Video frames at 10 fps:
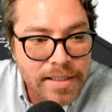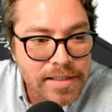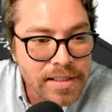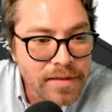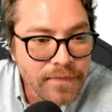
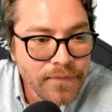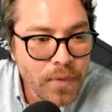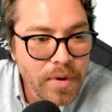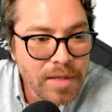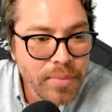Let's see,
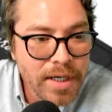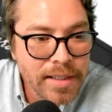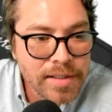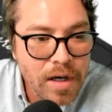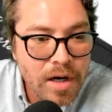40
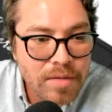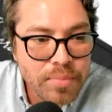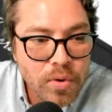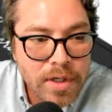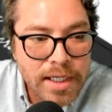bucks
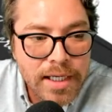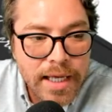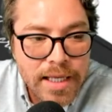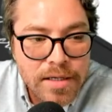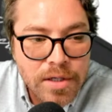onboarding
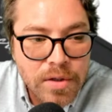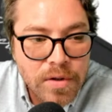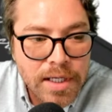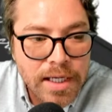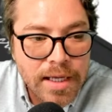
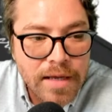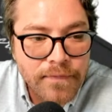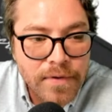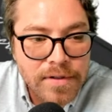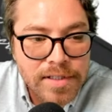including at
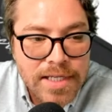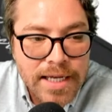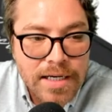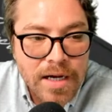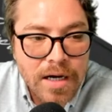first
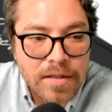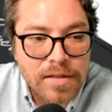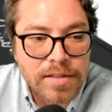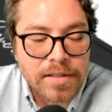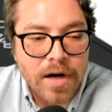$10
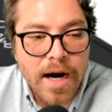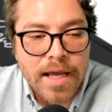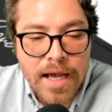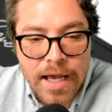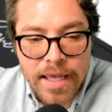all right
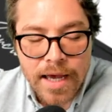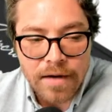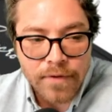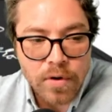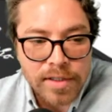yeah
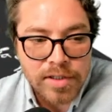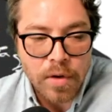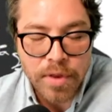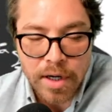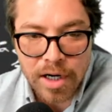of course
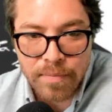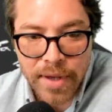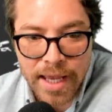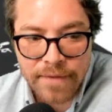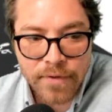so they're going to
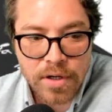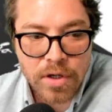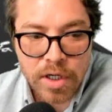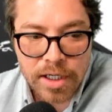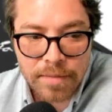pay for you to
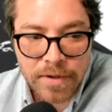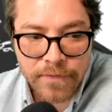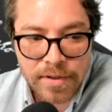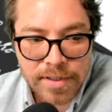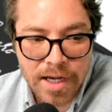hook it up the
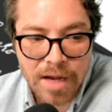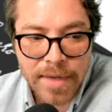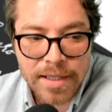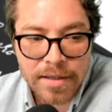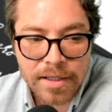first time
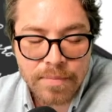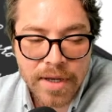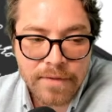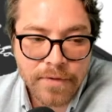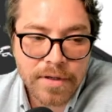and they're going to
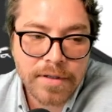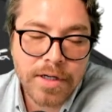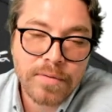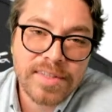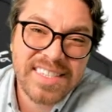pay for you
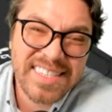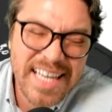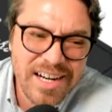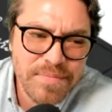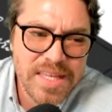to
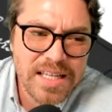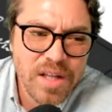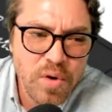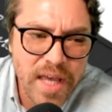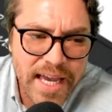set up the
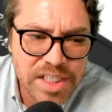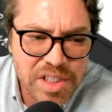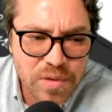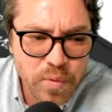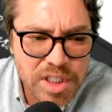
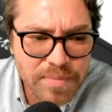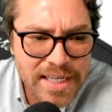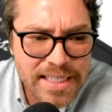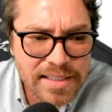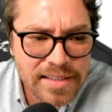location which
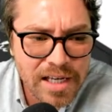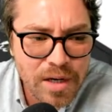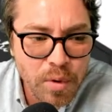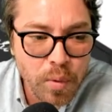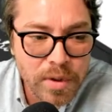means
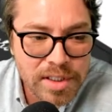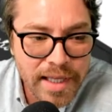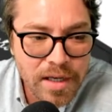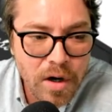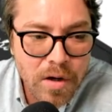which
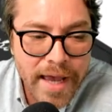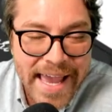they call